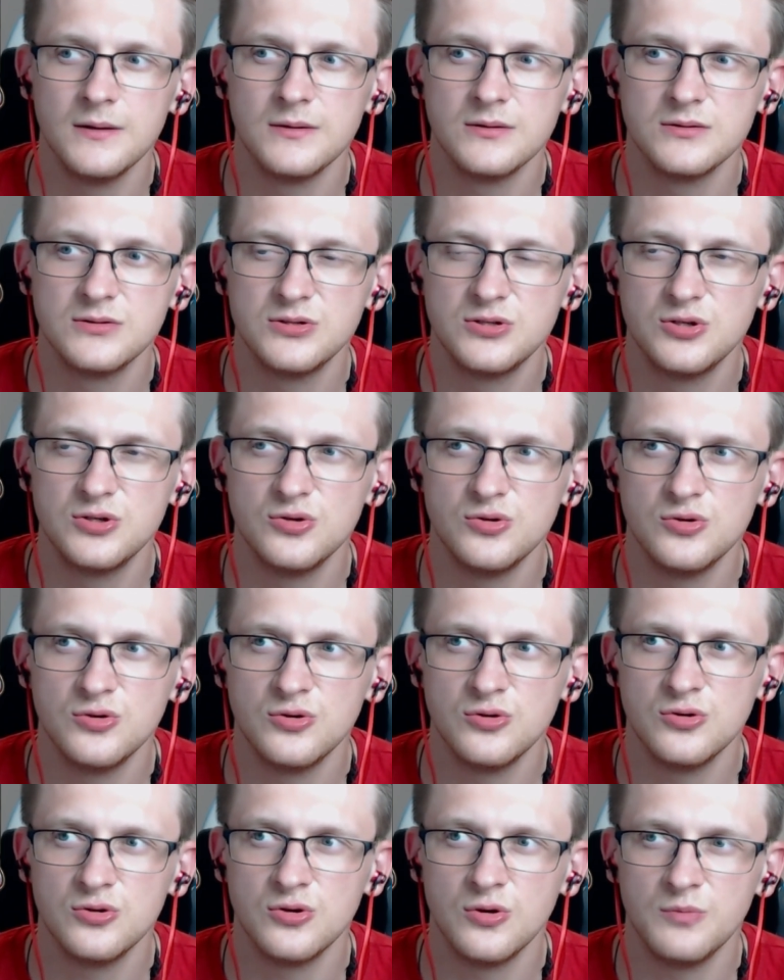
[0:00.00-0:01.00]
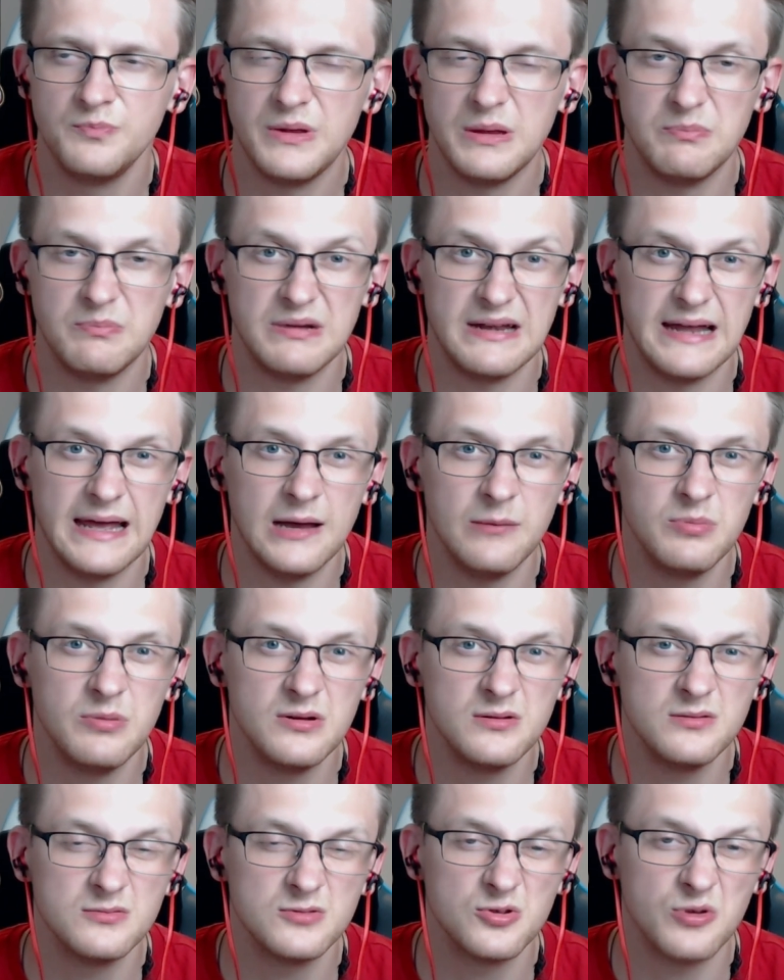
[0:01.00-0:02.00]
to be
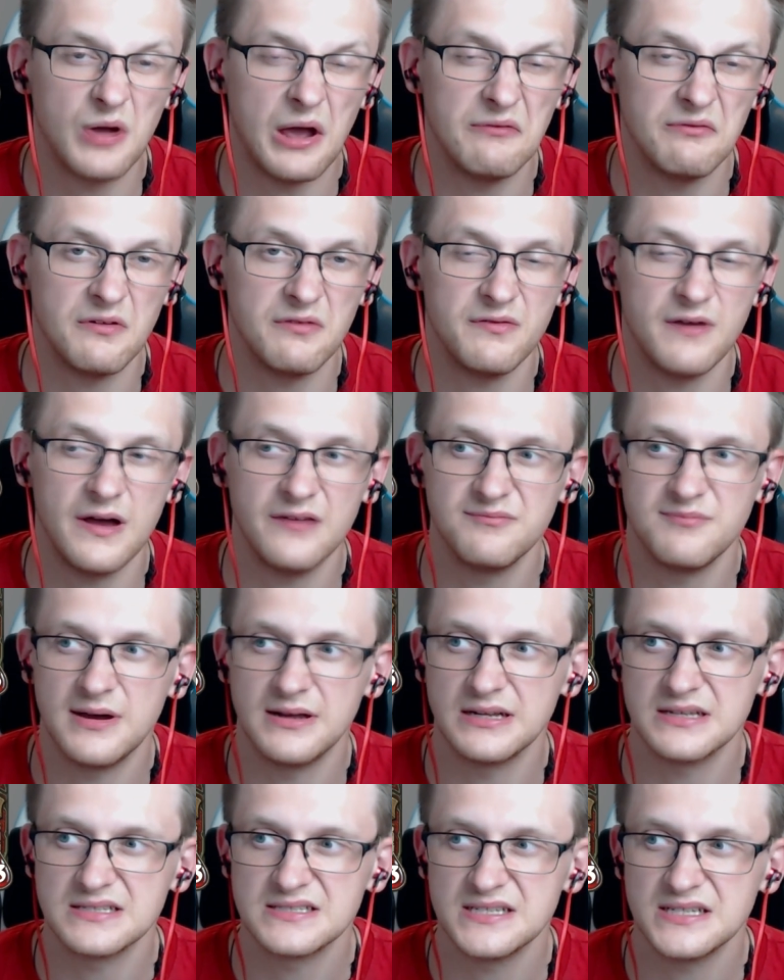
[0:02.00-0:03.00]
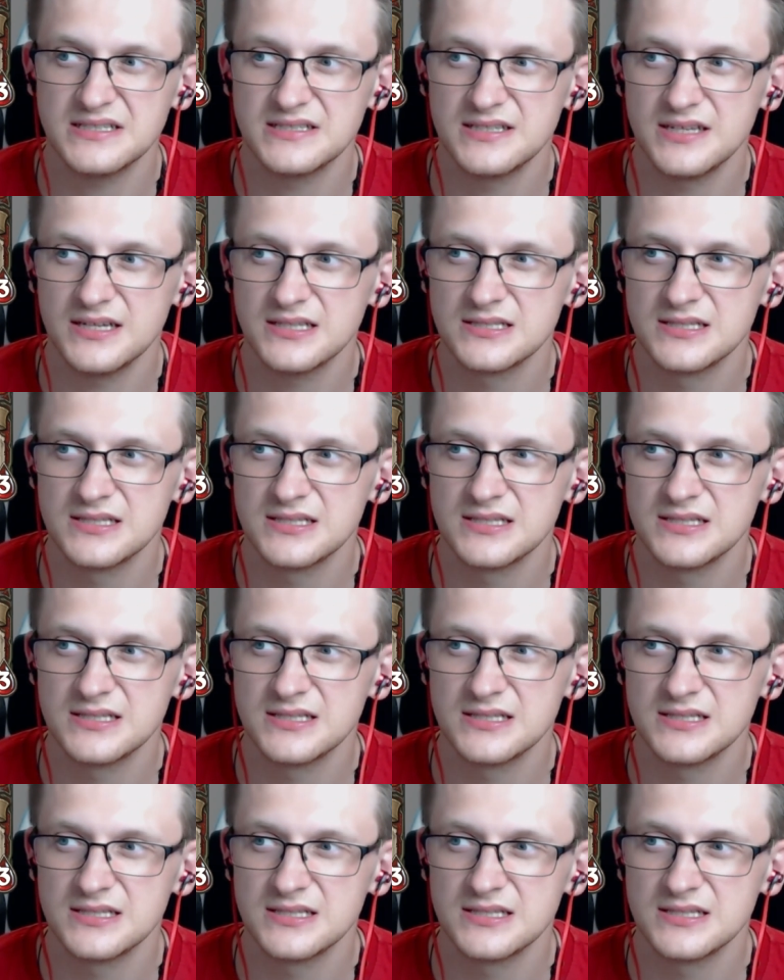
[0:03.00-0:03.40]
playable, to have a 5 mana 6/6,